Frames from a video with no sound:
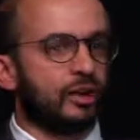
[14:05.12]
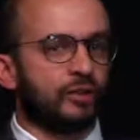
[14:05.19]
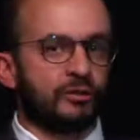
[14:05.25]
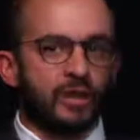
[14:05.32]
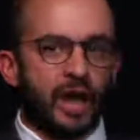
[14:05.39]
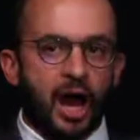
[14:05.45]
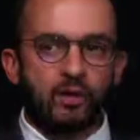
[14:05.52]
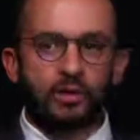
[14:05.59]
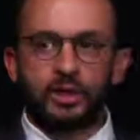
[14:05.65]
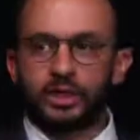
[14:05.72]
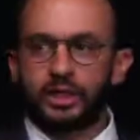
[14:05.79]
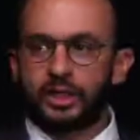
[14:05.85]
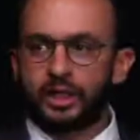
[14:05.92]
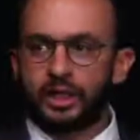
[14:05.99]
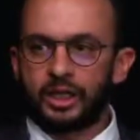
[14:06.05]
of
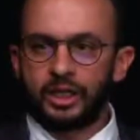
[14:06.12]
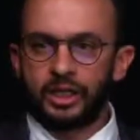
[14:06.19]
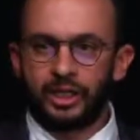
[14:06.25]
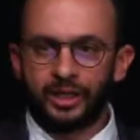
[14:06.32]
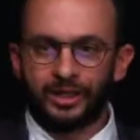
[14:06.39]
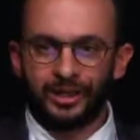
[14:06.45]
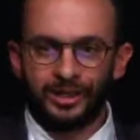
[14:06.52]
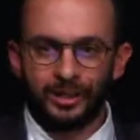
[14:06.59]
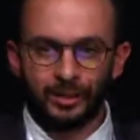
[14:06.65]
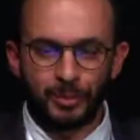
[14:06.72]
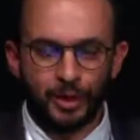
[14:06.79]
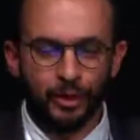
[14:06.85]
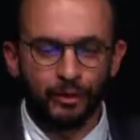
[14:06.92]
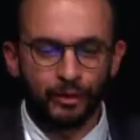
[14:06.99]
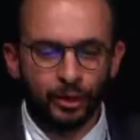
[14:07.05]
our
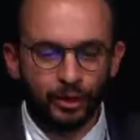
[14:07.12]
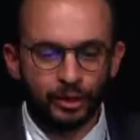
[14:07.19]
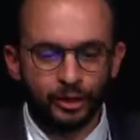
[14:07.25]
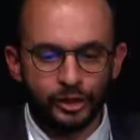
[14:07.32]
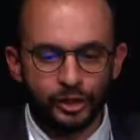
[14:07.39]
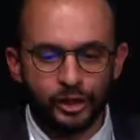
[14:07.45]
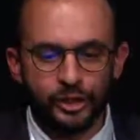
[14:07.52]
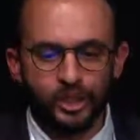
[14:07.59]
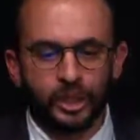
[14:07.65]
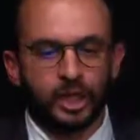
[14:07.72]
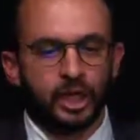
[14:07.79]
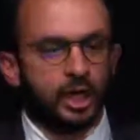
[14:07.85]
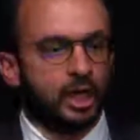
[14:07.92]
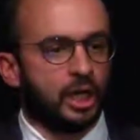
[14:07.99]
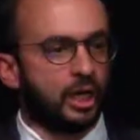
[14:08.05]
methodology,
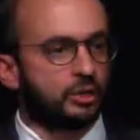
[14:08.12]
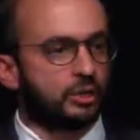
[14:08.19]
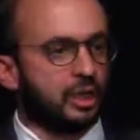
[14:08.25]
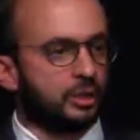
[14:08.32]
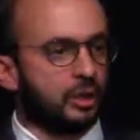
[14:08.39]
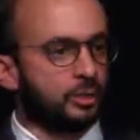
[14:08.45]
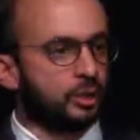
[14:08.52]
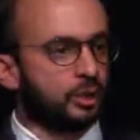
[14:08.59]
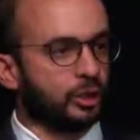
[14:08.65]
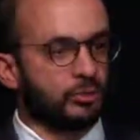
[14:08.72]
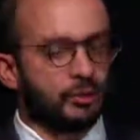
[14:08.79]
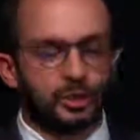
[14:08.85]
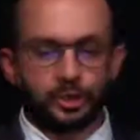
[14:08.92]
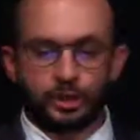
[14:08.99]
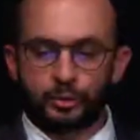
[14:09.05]
the adoption
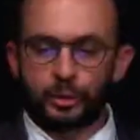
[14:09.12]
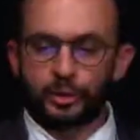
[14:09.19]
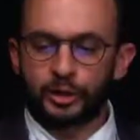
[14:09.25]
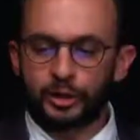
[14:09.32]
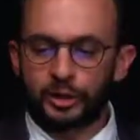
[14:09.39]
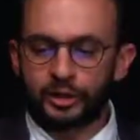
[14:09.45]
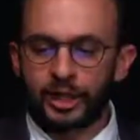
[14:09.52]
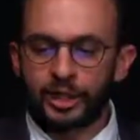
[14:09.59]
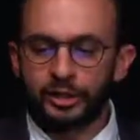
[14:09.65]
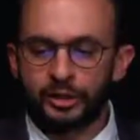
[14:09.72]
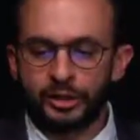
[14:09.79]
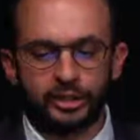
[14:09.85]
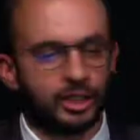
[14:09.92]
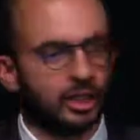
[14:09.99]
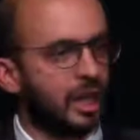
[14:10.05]
of business process
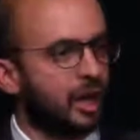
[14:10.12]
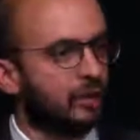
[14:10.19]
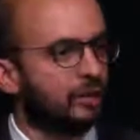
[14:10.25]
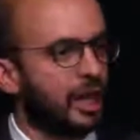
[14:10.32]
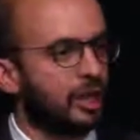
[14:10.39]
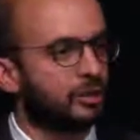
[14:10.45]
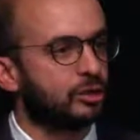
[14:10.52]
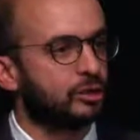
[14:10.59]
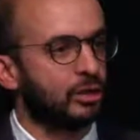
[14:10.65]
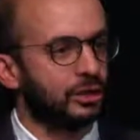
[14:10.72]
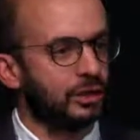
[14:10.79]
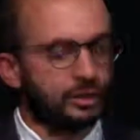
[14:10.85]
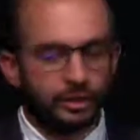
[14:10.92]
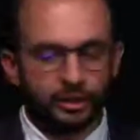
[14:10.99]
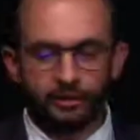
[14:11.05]
analysis allowed us to
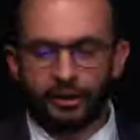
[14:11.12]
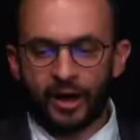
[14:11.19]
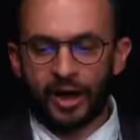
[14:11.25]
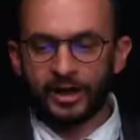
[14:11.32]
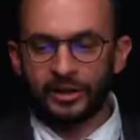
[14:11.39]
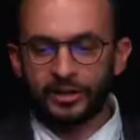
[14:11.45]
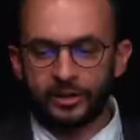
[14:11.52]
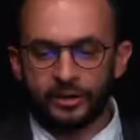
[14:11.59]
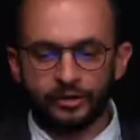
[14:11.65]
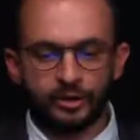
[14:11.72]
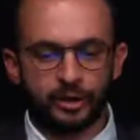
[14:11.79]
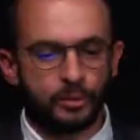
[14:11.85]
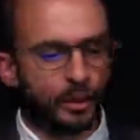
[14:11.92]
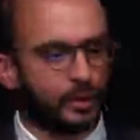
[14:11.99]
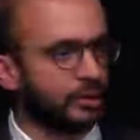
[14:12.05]
identify the
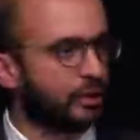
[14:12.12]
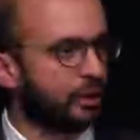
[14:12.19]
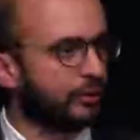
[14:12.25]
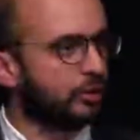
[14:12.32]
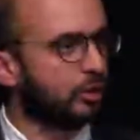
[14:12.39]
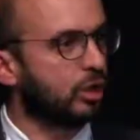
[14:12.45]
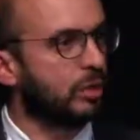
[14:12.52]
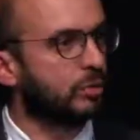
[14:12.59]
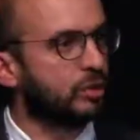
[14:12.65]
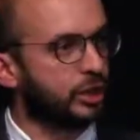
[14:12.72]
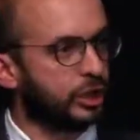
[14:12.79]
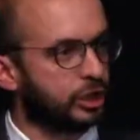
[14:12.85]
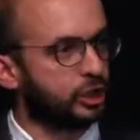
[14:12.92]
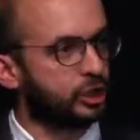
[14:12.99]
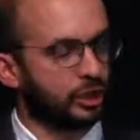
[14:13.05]
different patterns of
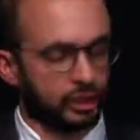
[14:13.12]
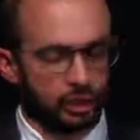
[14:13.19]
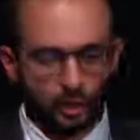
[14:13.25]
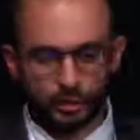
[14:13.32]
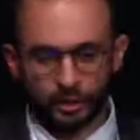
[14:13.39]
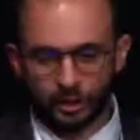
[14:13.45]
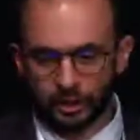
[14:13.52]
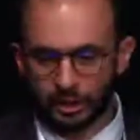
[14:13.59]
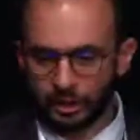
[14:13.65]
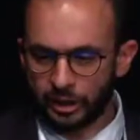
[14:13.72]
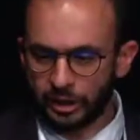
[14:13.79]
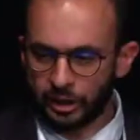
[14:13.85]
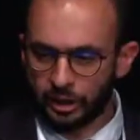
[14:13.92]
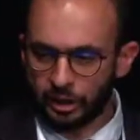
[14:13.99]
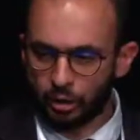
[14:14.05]
collaboration adopted in
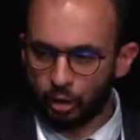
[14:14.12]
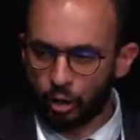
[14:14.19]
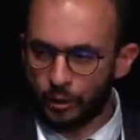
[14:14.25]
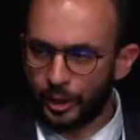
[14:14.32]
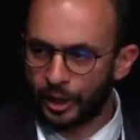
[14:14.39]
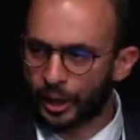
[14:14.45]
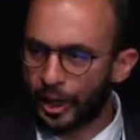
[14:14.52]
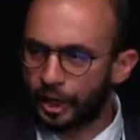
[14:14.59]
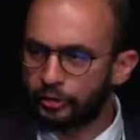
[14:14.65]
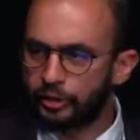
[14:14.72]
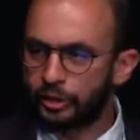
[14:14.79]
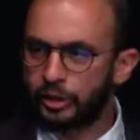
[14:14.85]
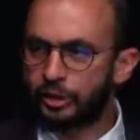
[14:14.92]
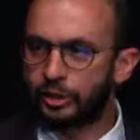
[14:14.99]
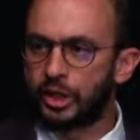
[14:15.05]
the European
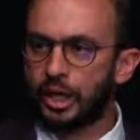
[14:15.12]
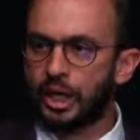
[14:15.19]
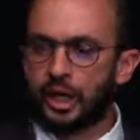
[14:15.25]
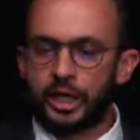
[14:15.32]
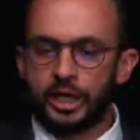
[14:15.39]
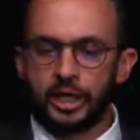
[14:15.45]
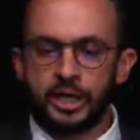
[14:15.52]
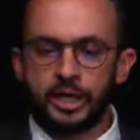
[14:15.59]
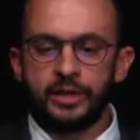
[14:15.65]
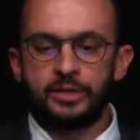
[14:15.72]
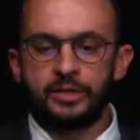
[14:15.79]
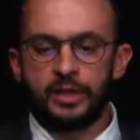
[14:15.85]
countries in